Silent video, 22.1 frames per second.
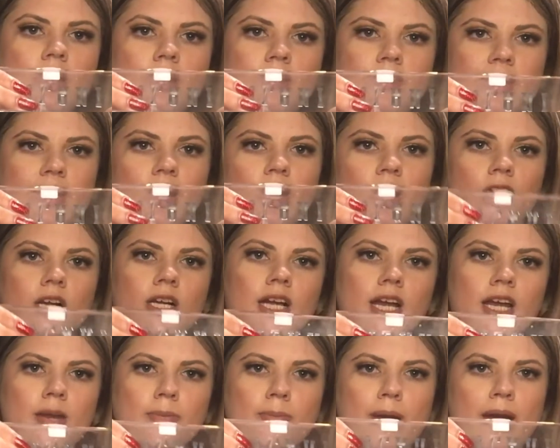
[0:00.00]
They are
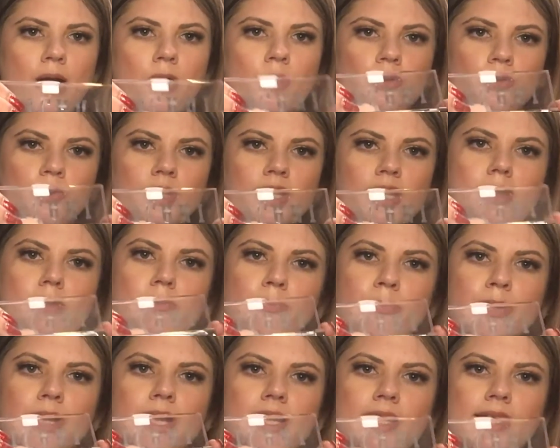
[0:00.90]
kind of powdery,
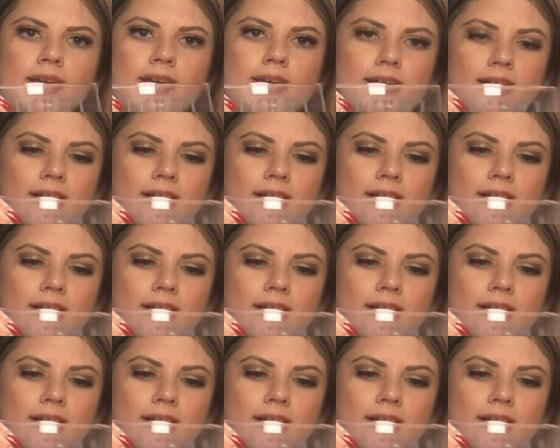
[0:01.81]
but